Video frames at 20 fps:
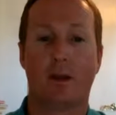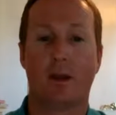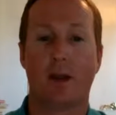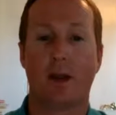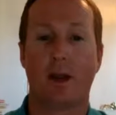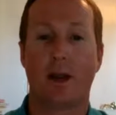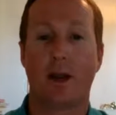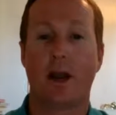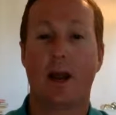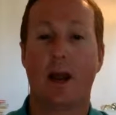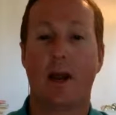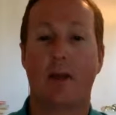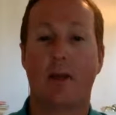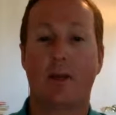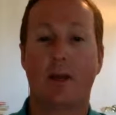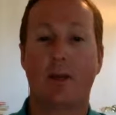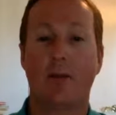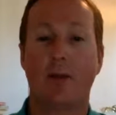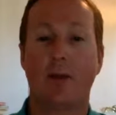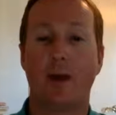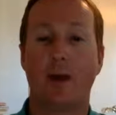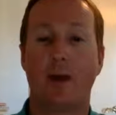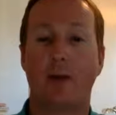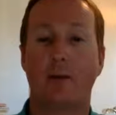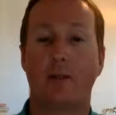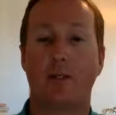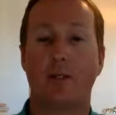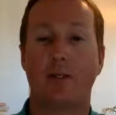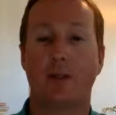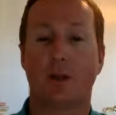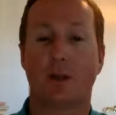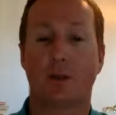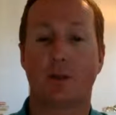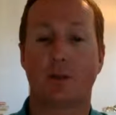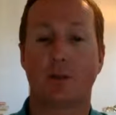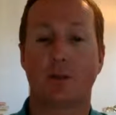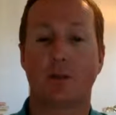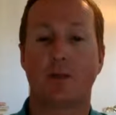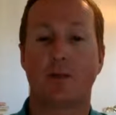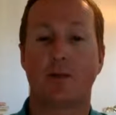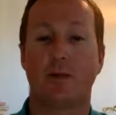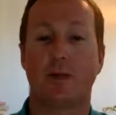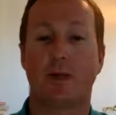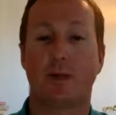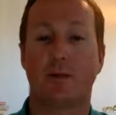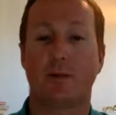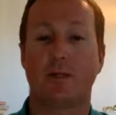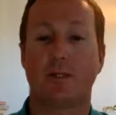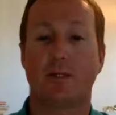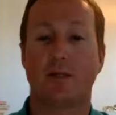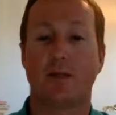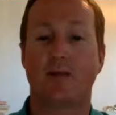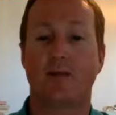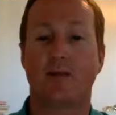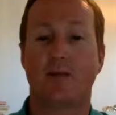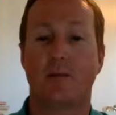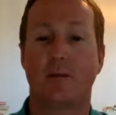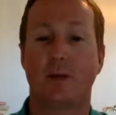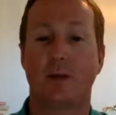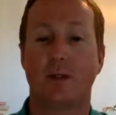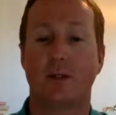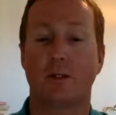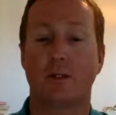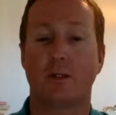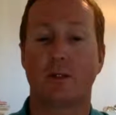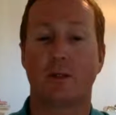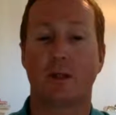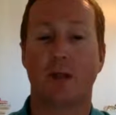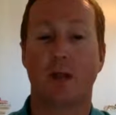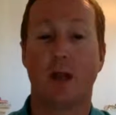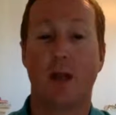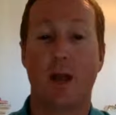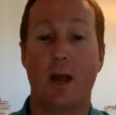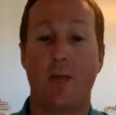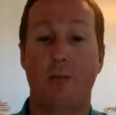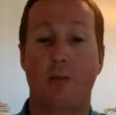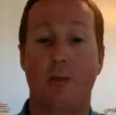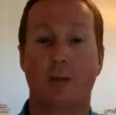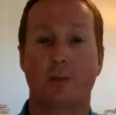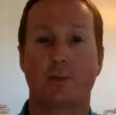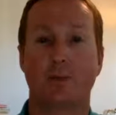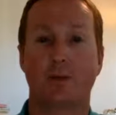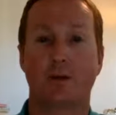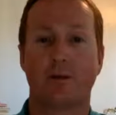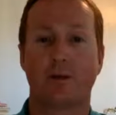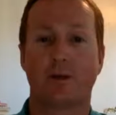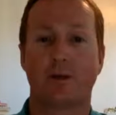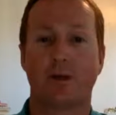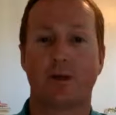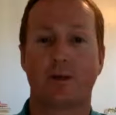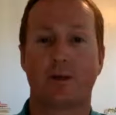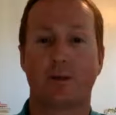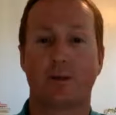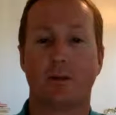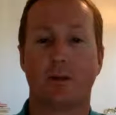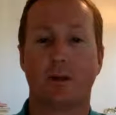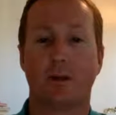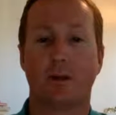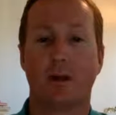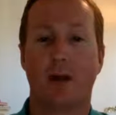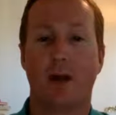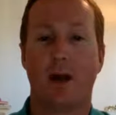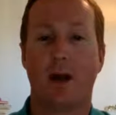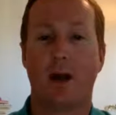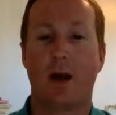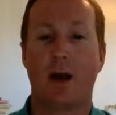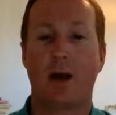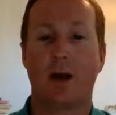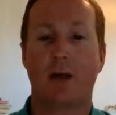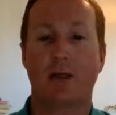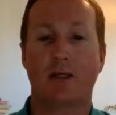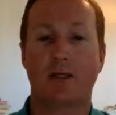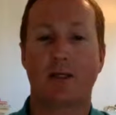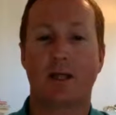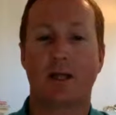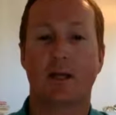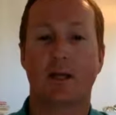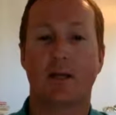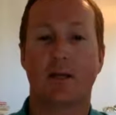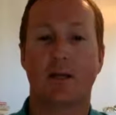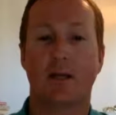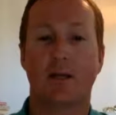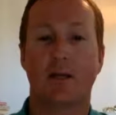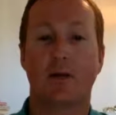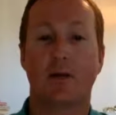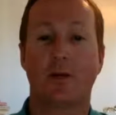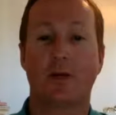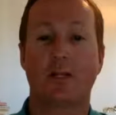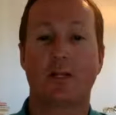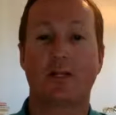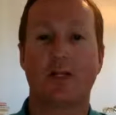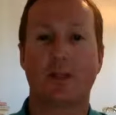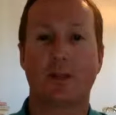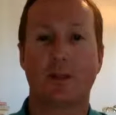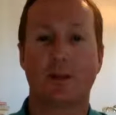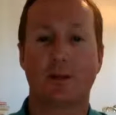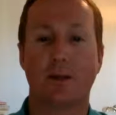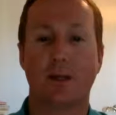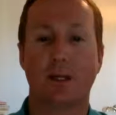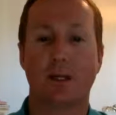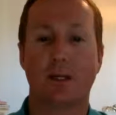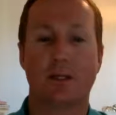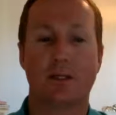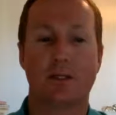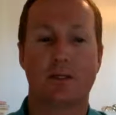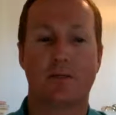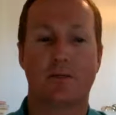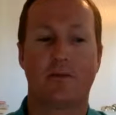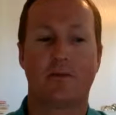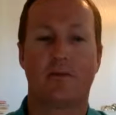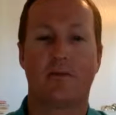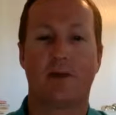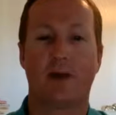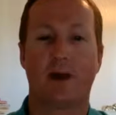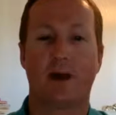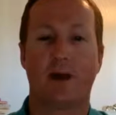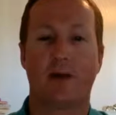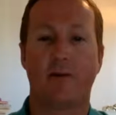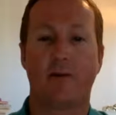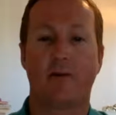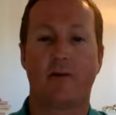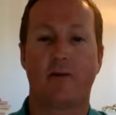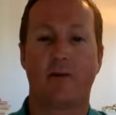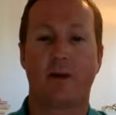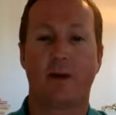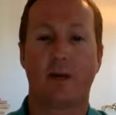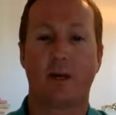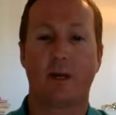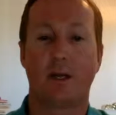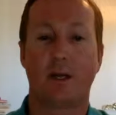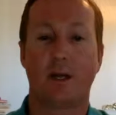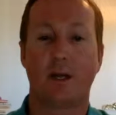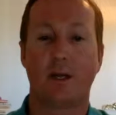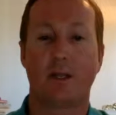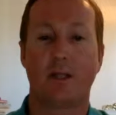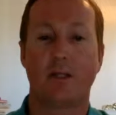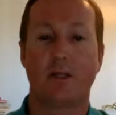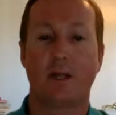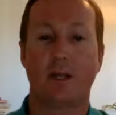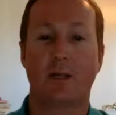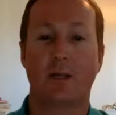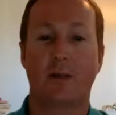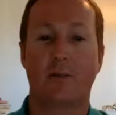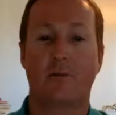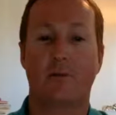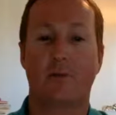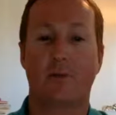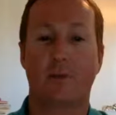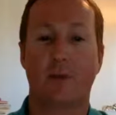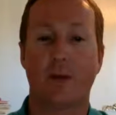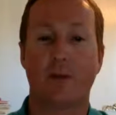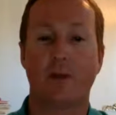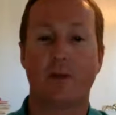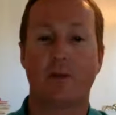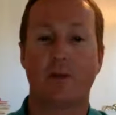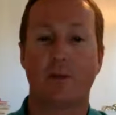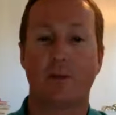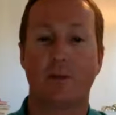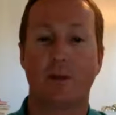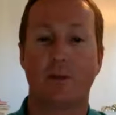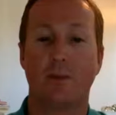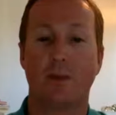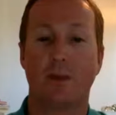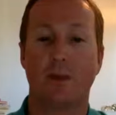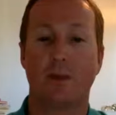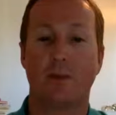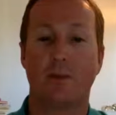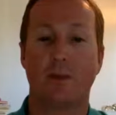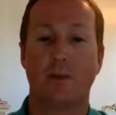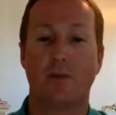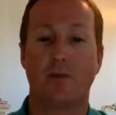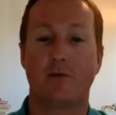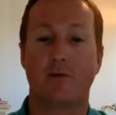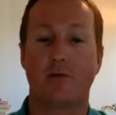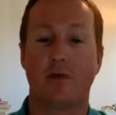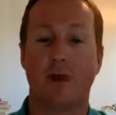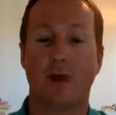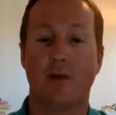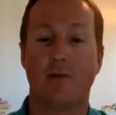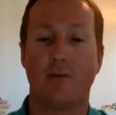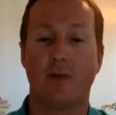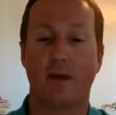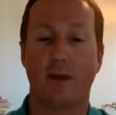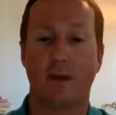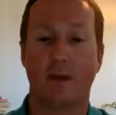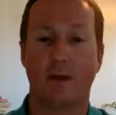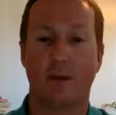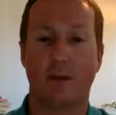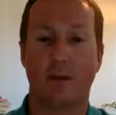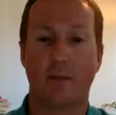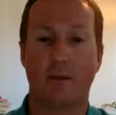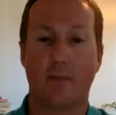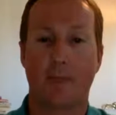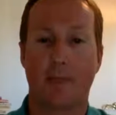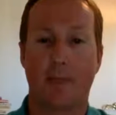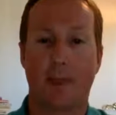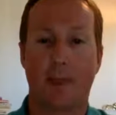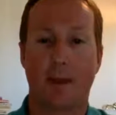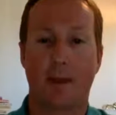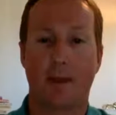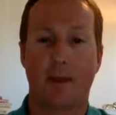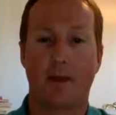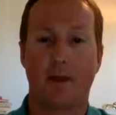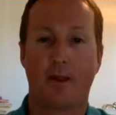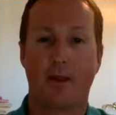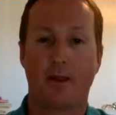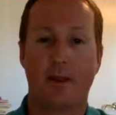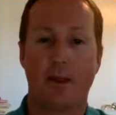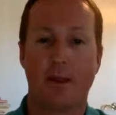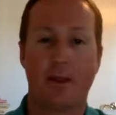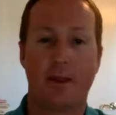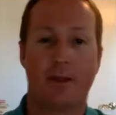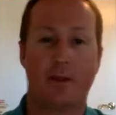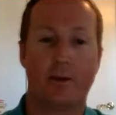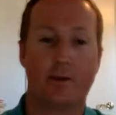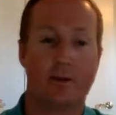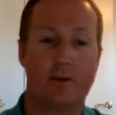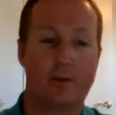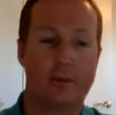And how can we help each other to become safer ones and more observant? I ask that you consider these 5 keys and look for ways to implement them in your driving. Thank you.